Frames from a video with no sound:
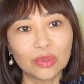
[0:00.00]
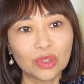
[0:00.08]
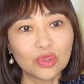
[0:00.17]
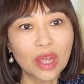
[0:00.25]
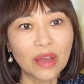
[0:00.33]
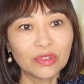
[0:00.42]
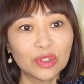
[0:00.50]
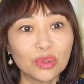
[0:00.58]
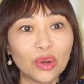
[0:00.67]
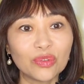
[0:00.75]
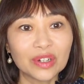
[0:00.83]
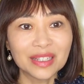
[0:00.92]
or you travel
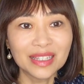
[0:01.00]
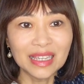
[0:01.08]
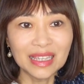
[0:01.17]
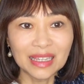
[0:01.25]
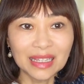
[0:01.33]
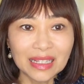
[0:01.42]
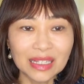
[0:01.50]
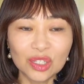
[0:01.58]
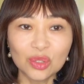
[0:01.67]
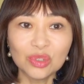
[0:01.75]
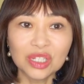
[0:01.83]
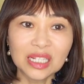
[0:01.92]
to overseas,
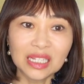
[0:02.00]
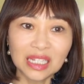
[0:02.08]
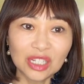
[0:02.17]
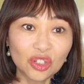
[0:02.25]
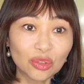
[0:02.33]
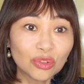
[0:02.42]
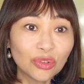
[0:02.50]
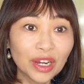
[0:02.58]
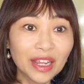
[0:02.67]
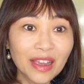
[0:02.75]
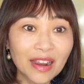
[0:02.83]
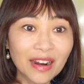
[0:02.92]
you just need your
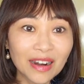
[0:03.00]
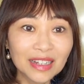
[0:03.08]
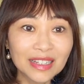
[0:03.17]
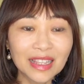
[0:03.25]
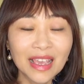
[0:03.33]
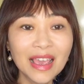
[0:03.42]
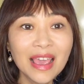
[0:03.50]
credit cards